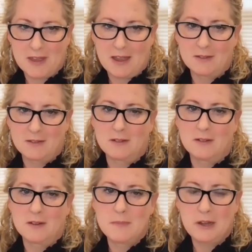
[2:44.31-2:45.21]

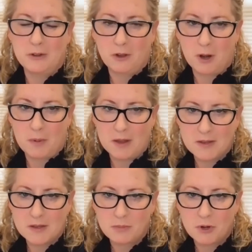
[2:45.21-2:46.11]
$1 million
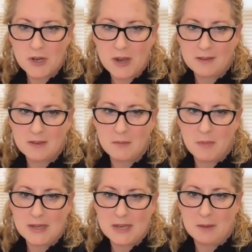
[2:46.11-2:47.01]
plus projects that
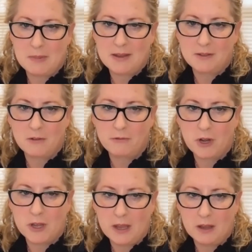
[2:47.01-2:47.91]
might take place over
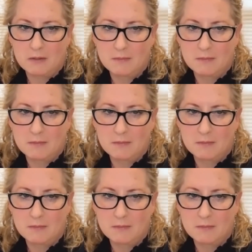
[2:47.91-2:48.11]
a year.